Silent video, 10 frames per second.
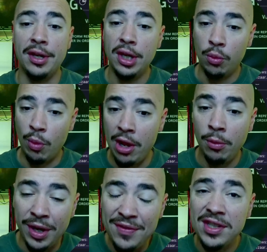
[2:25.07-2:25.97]
Well,
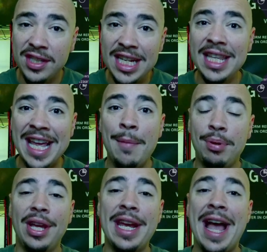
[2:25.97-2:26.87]
we've seen that
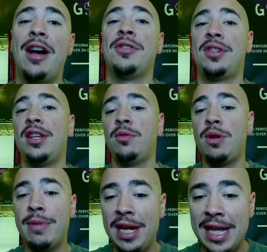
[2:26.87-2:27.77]
play out since we
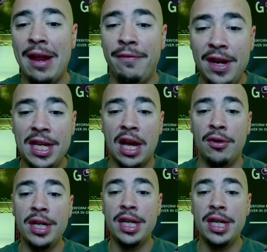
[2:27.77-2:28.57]
made that video.